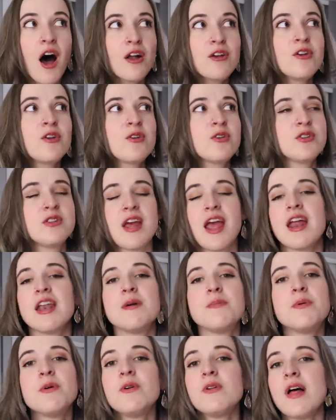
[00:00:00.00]

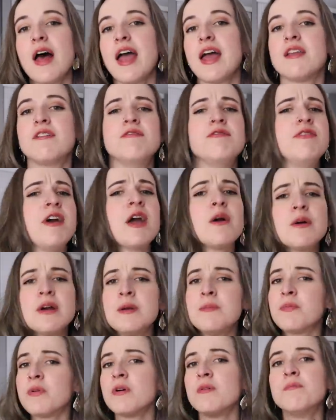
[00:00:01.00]
understandable and
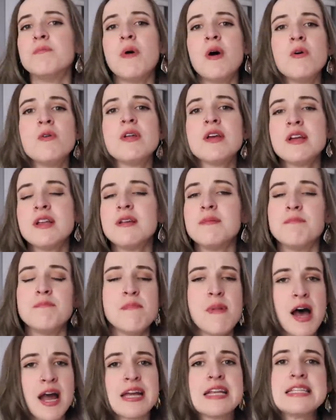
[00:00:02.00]
very promoted
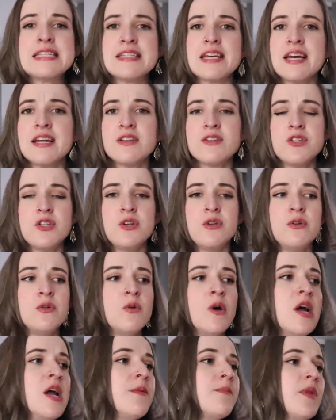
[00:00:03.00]
mindset to